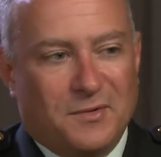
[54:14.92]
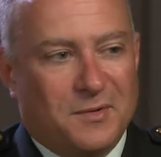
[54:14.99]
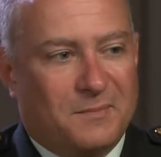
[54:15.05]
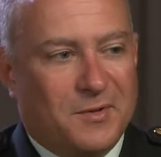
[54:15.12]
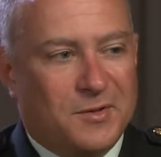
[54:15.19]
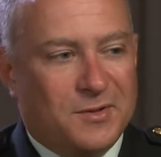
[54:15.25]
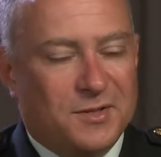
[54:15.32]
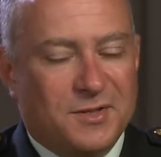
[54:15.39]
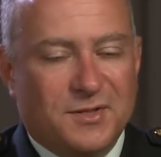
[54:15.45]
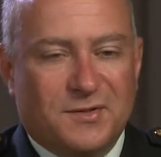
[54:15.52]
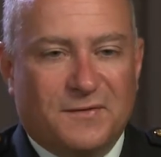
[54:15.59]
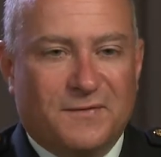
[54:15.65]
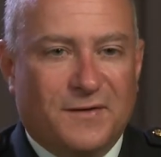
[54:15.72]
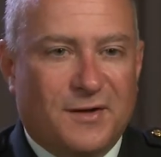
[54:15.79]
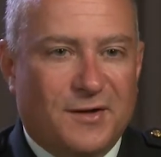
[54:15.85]
Patricias
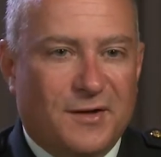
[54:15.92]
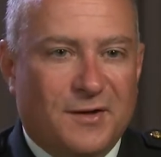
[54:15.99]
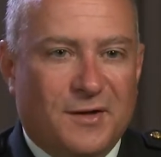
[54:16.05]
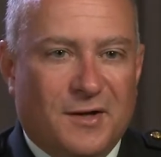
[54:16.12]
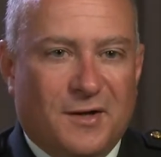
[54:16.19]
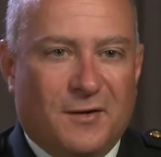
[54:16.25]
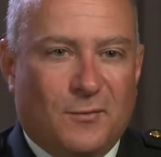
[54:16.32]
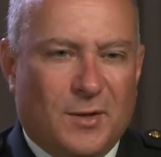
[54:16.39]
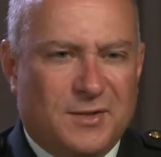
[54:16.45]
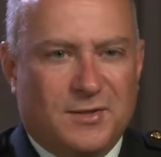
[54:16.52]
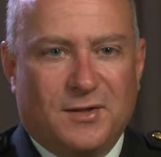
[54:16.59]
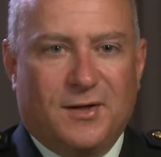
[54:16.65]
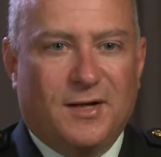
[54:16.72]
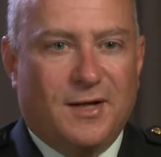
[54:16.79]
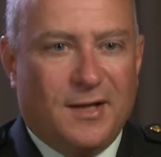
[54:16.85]
are very
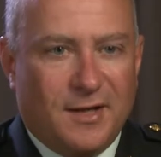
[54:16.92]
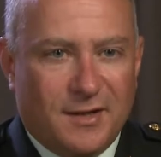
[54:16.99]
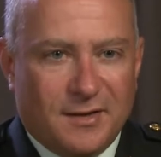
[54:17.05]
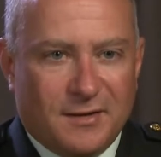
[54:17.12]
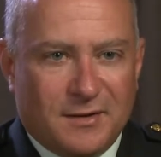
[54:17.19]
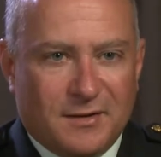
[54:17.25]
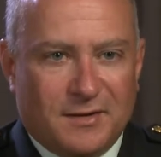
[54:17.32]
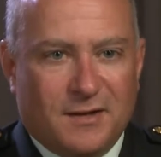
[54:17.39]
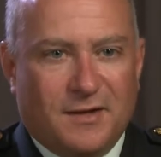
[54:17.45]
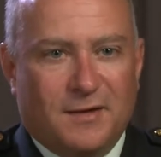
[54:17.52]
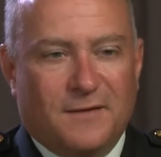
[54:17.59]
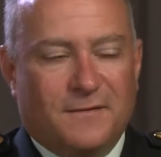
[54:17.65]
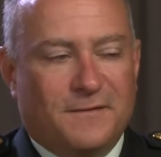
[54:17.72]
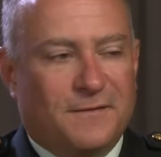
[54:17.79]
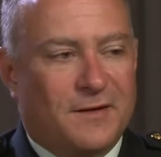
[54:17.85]
Western Canadian, kind
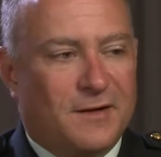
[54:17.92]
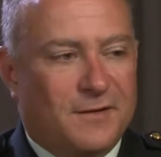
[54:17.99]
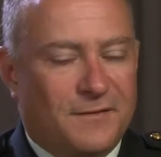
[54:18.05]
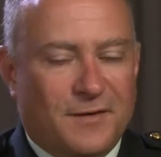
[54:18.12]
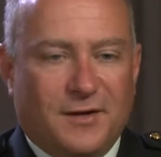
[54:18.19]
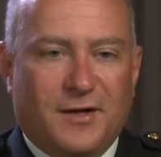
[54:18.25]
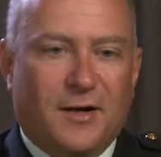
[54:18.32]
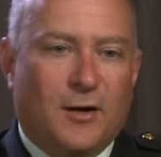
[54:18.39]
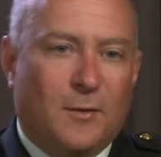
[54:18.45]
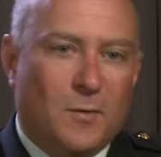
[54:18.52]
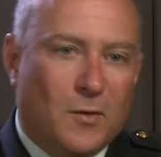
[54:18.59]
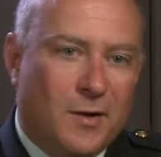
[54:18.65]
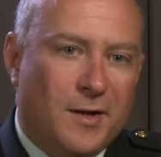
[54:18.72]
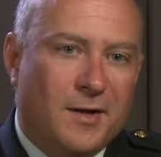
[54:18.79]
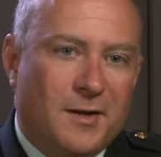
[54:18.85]
of very
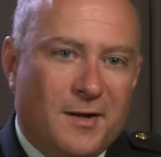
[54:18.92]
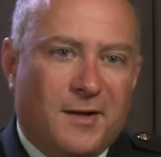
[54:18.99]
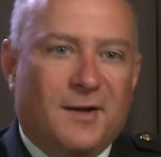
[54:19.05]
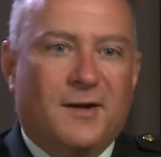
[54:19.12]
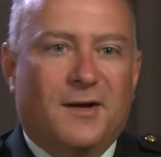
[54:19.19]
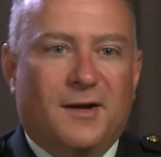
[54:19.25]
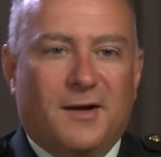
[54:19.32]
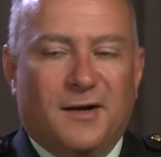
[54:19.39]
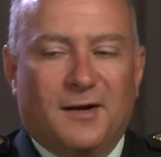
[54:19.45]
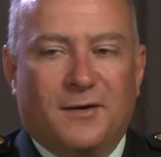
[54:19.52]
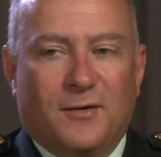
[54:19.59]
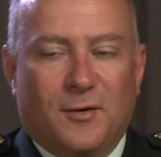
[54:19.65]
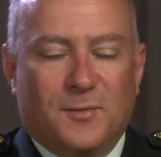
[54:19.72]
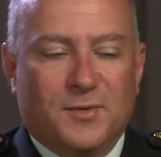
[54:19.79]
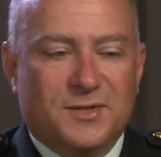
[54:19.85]
cowboy,
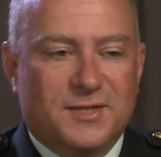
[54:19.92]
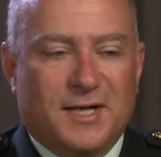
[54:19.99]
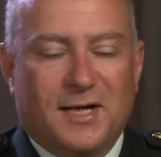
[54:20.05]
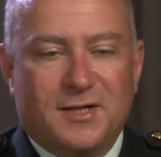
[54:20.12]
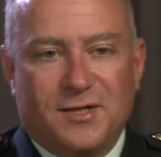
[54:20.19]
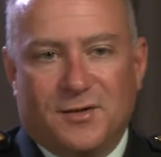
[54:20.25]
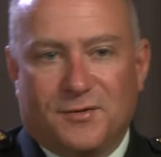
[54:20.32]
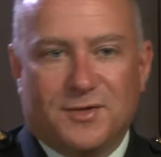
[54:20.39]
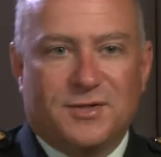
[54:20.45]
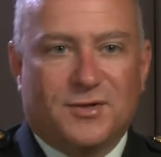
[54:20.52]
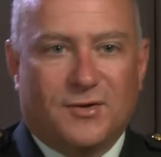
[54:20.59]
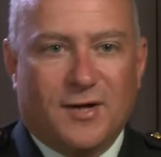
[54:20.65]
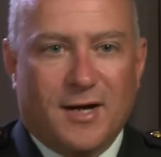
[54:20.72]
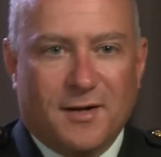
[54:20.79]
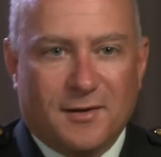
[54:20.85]
almost
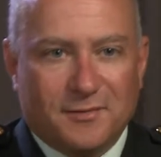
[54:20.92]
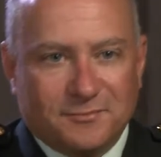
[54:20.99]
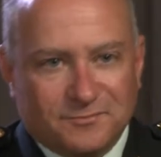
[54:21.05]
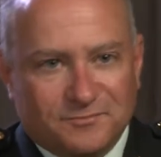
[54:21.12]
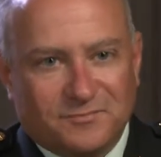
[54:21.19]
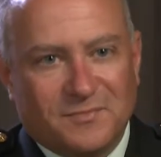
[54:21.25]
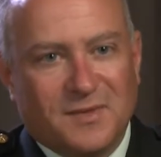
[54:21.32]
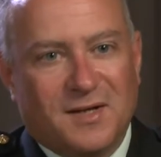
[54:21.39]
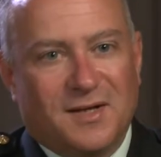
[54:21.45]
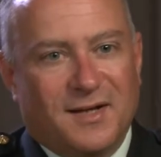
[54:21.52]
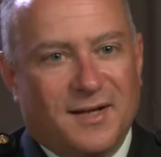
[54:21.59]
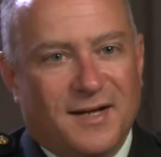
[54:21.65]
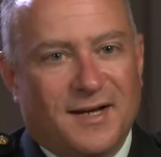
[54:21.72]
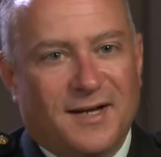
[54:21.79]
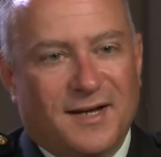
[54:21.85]
anti-aristocratic
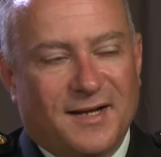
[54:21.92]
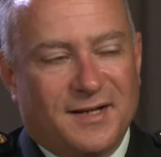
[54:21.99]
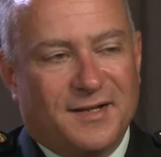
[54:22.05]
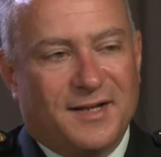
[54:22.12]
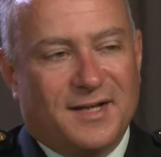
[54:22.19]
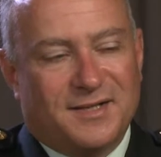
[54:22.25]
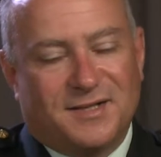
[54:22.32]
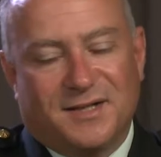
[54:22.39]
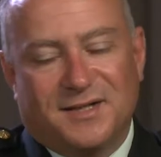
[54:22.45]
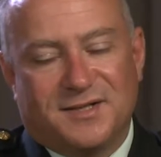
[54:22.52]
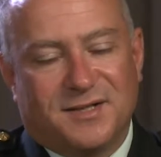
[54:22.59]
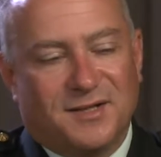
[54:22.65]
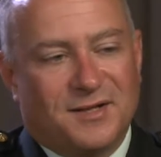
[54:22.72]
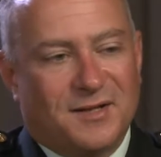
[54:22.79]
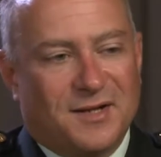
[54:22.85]
in that
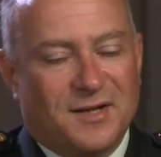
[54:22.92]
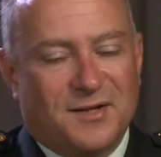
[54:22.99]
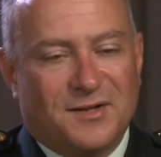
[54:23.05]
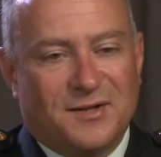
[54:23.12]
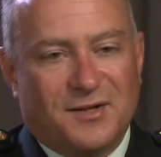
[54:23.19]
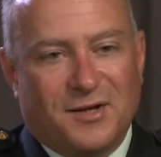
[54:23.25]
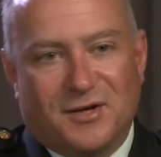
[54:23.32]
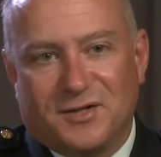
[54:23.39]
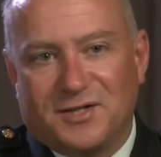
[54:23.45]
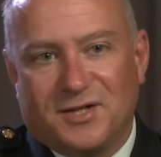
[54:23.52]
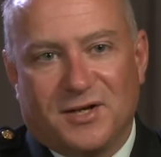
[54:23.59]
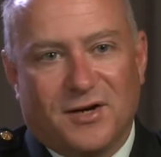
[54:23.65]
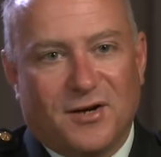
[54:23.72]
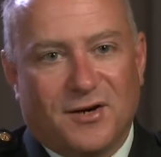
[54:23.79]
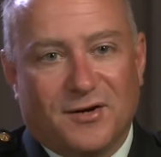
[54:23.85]
sense, and the
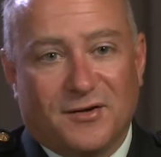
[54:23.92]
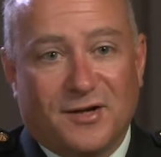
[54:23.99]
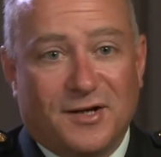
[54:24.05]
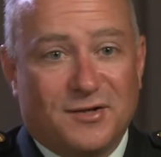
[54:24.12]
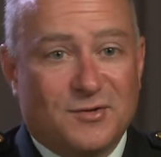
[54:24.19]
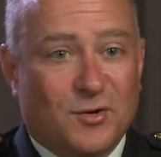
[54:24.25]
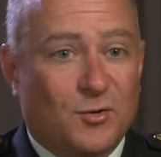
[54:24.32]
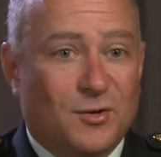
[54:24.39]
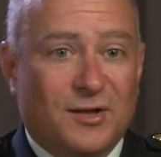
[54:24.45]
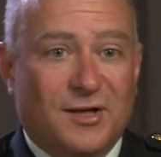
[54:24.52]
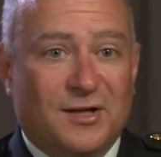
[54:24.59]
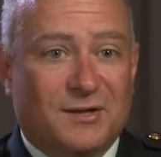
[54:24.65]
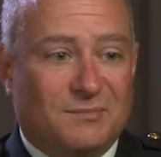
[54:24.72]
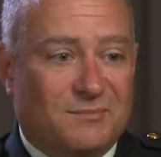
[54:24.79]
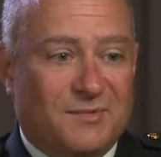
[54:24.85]
RCR are like
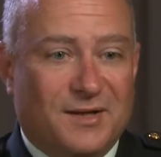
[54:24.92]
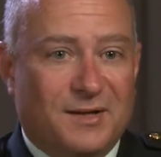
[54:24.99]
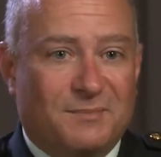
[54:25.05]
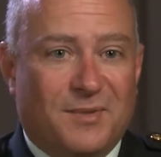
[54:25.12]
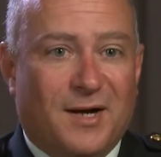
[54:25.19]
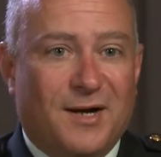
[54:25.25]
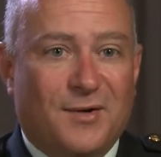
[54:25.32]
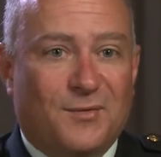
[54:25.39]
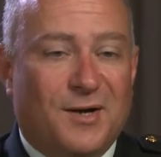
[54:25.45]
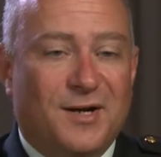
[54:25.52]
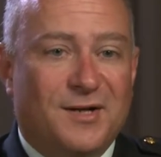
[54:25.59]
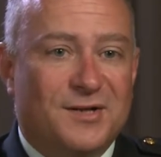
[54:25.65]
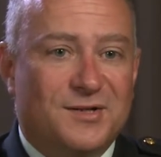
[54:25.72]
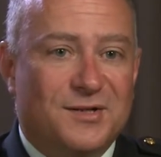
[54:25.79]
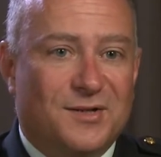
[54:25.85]
totally, they buy right
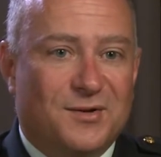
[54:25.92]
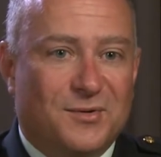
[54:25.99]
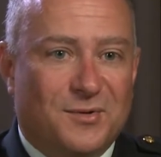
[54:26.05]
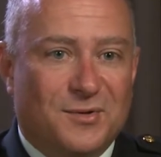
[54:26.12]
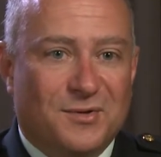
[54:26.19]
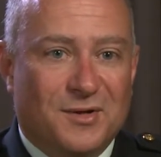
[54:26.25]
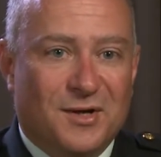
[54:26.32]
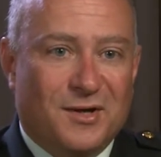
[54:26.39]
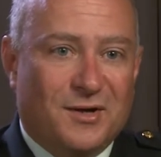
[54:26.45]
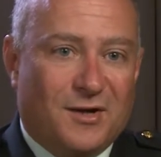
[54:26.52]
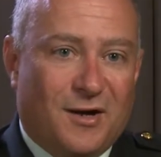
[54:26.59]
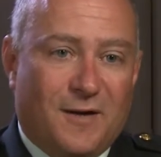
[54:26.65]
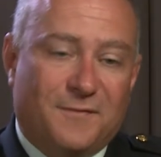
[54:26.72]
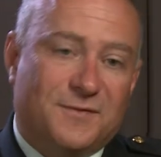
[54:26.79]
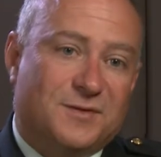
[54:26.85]
into the whole
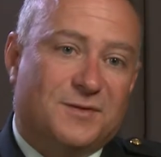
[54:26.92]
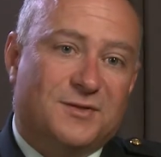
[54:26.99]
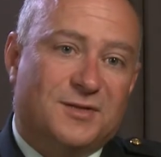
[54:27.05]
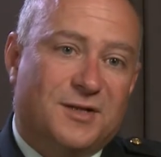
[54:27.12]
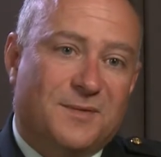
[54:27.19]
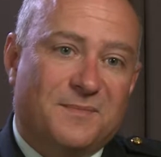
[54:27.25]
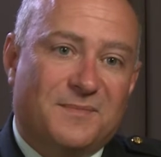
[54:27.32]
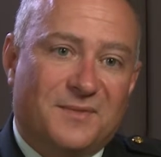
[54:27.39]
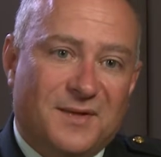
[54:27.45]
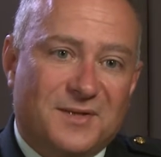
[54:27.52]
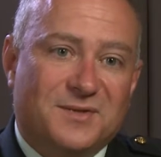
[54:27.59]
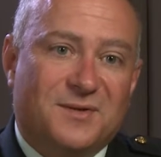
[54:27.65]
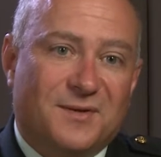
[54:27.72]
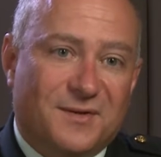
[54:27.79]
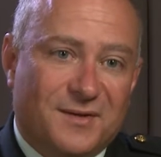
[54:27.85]
officership,
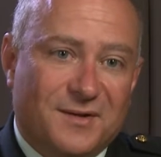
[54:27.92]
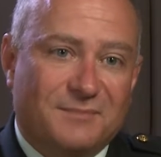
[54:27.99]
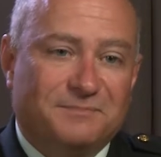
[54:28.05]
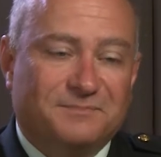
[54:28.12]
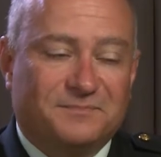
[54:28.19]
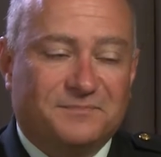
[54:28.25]
that sort of thing.